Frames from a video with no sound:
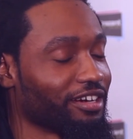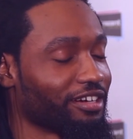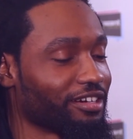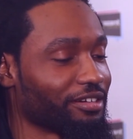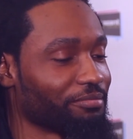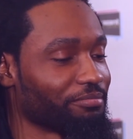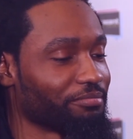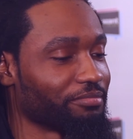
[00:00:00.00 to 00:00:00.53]

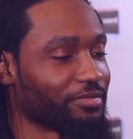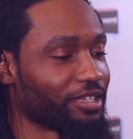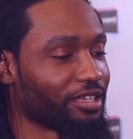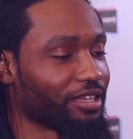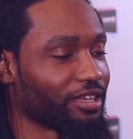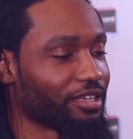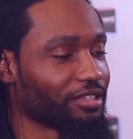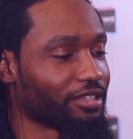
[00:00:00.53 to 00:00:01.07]
And
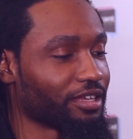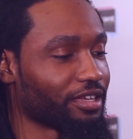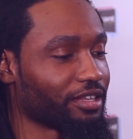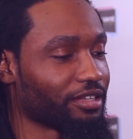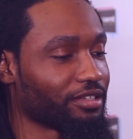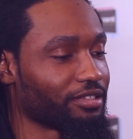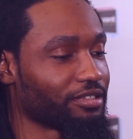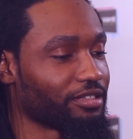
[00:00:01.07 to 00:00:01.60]

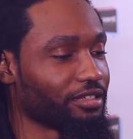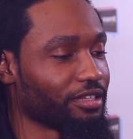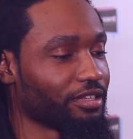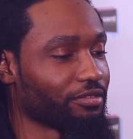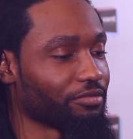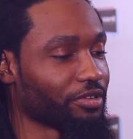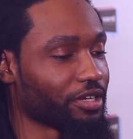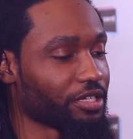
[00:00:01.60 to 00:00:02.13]
then
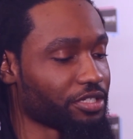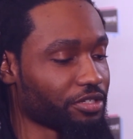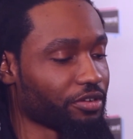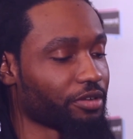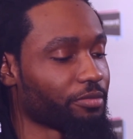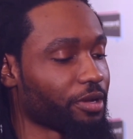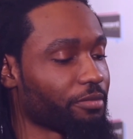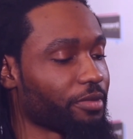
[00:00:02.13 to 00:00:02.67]
when I
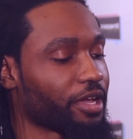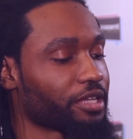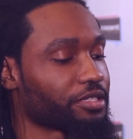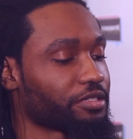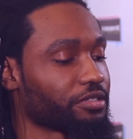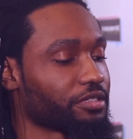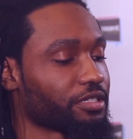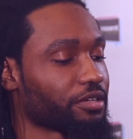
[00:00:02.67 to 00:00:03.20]
started my
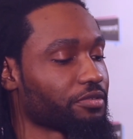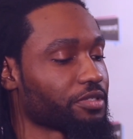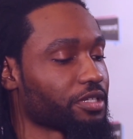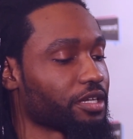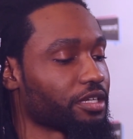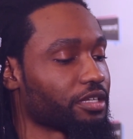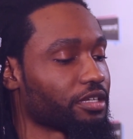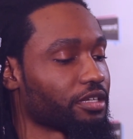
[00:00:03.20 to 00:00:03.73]
master's, I was
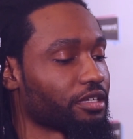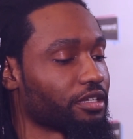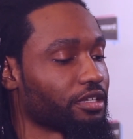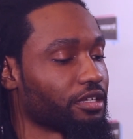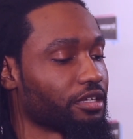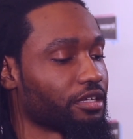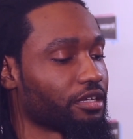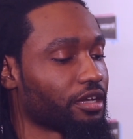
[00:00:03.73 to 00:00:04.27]
like,
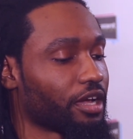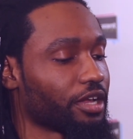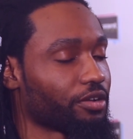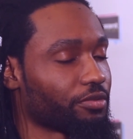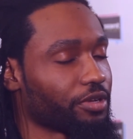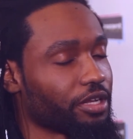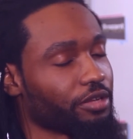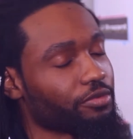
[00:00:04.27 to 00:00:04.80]
I
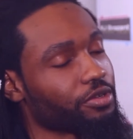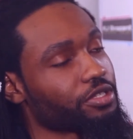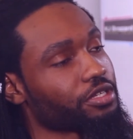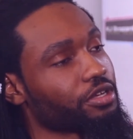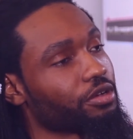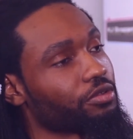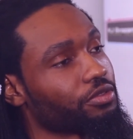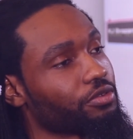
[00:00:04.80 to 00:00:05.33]
don't want anyone to
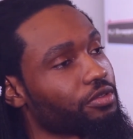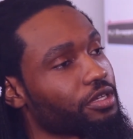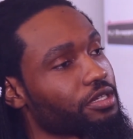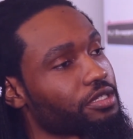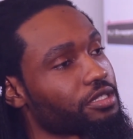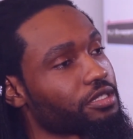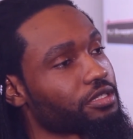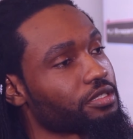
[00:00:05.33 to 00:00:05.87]
go through
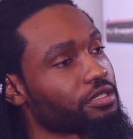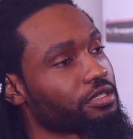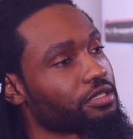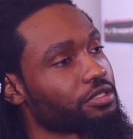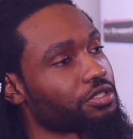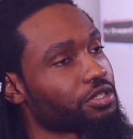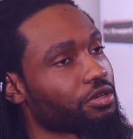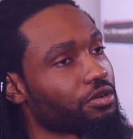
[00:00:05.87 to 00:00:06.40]
this.
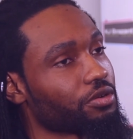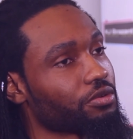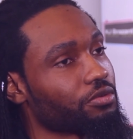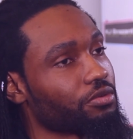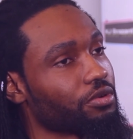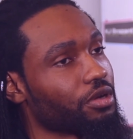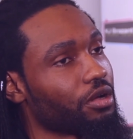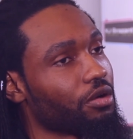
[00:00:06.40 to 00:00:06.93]

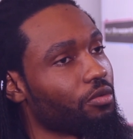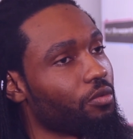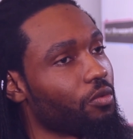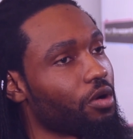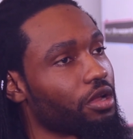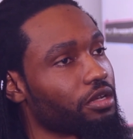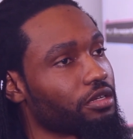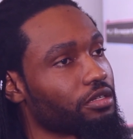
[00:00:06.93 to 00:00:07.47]
So
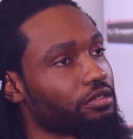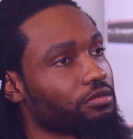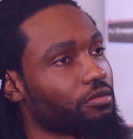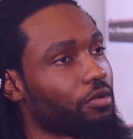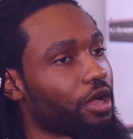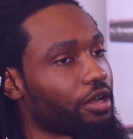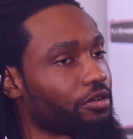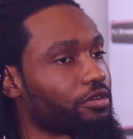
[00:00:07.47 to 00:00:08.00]

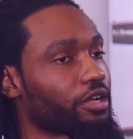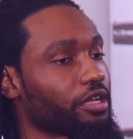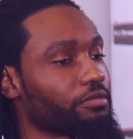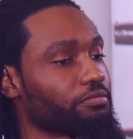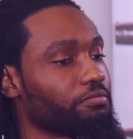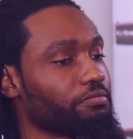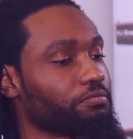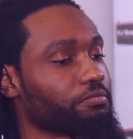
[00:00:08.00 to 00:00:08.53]
why don't I
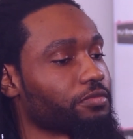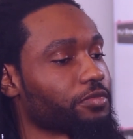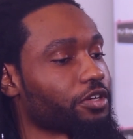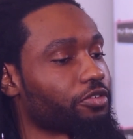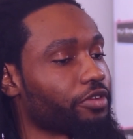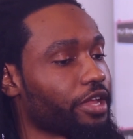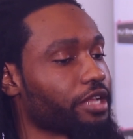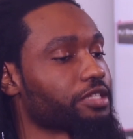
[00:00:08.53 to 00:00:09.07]

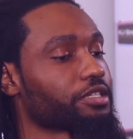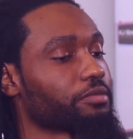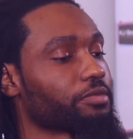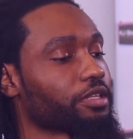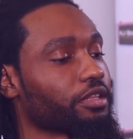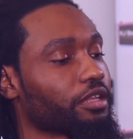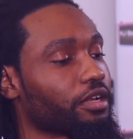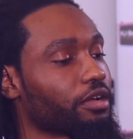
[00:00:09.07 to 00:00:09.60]
create
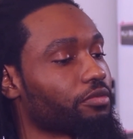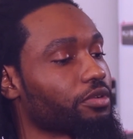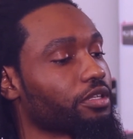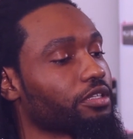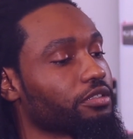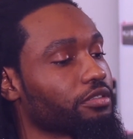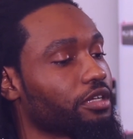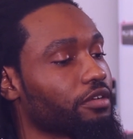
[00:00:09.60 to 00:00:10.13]
something that I would
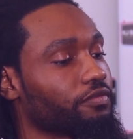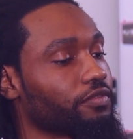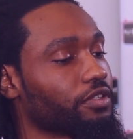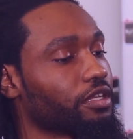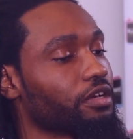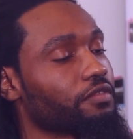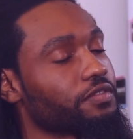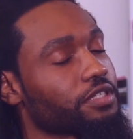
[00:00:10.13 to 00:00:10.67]
have
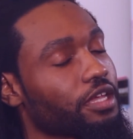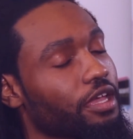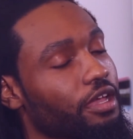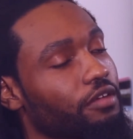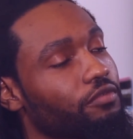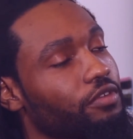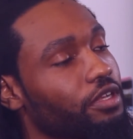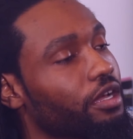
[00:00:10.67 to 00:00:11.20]
loved to
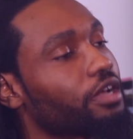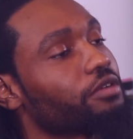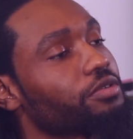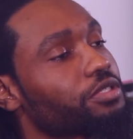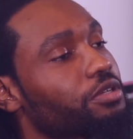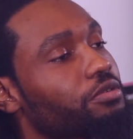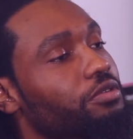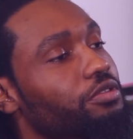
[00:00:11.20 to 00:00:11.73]
have when I
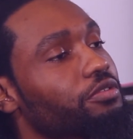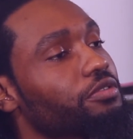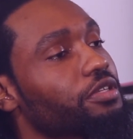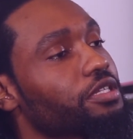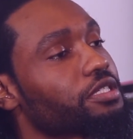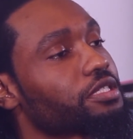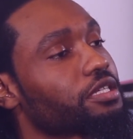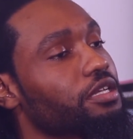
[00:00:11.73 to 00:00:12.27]
was going through
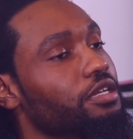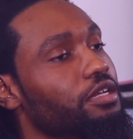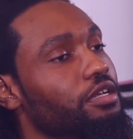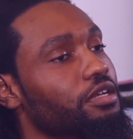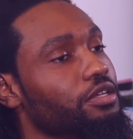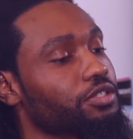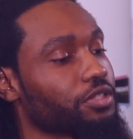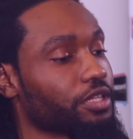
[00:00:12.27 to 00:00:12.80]
this?
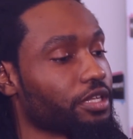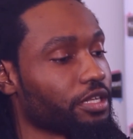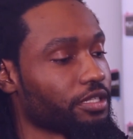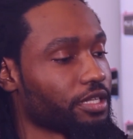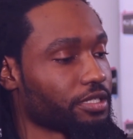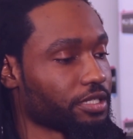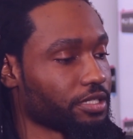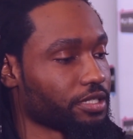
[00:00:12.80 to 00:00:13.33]
So then
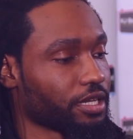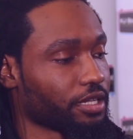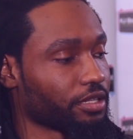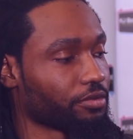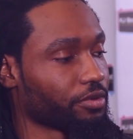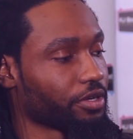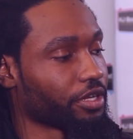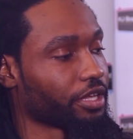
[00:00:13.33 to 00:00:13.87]
that's
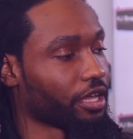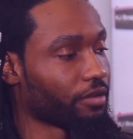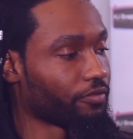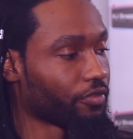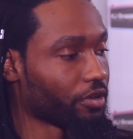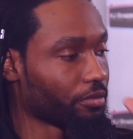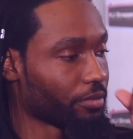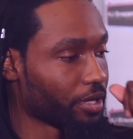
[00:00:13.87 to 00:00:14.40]
exactly where it came
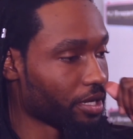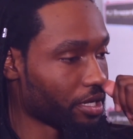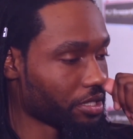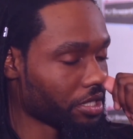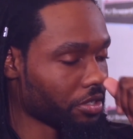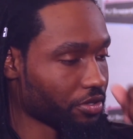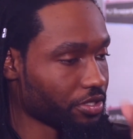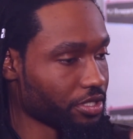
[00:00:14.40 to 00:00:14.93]
from. And I
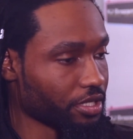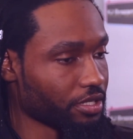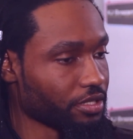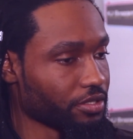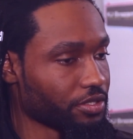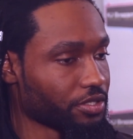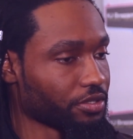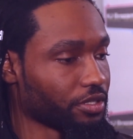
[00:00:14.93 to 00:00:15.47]
started
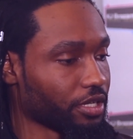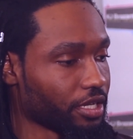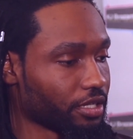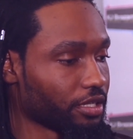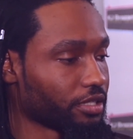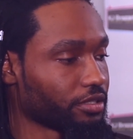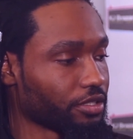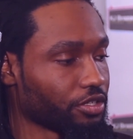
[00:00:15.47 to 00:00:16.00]
to look at
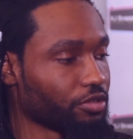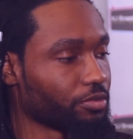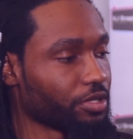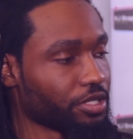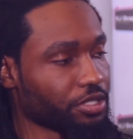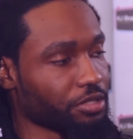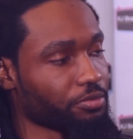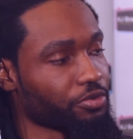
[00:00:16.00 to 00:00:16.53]
like the
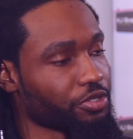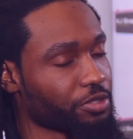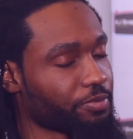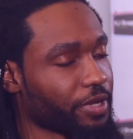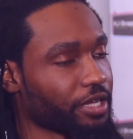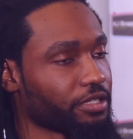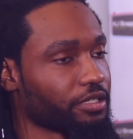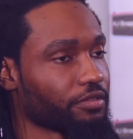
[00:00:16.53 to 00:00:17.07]
humanistic
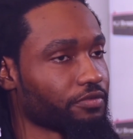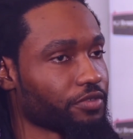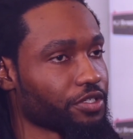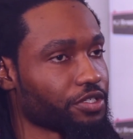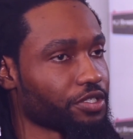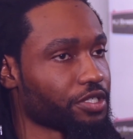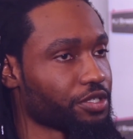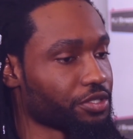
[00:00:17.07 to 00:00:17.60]
perspective,
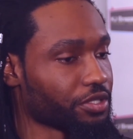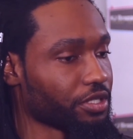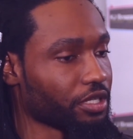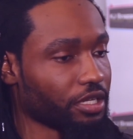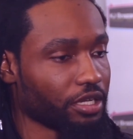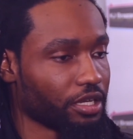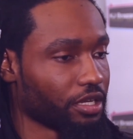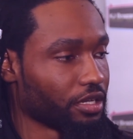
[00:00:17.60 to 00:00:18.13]
which
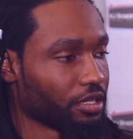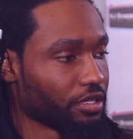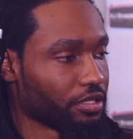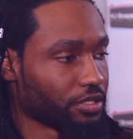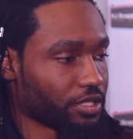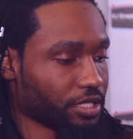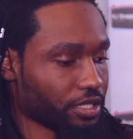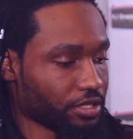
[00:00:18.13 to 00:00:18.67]
essentially
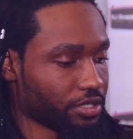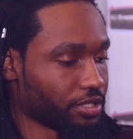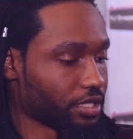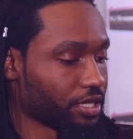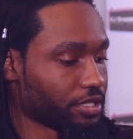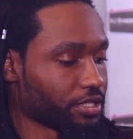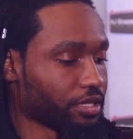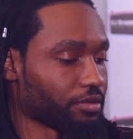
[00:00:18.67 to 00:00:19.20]

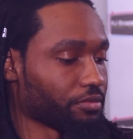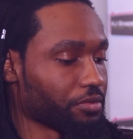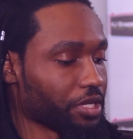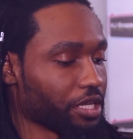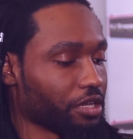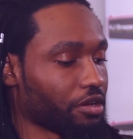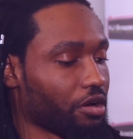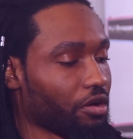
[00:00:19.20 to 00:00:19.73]
states that
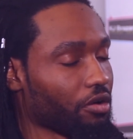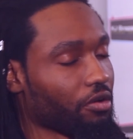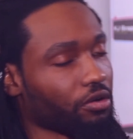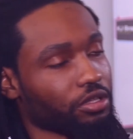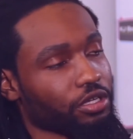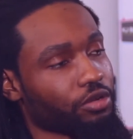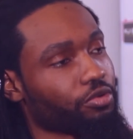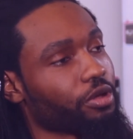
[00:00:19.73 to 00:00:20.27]
we are
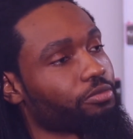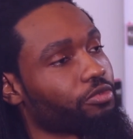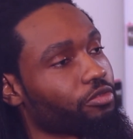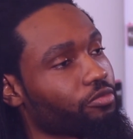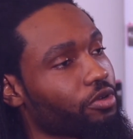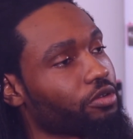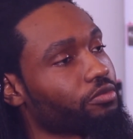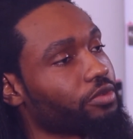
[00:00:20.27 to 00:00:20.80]
all equipped
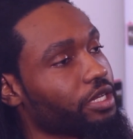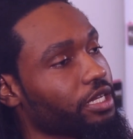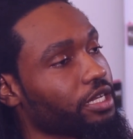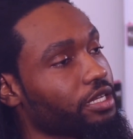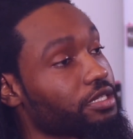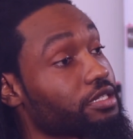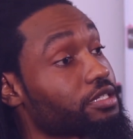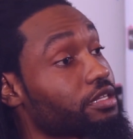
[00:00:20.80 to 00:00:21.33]
with what we need to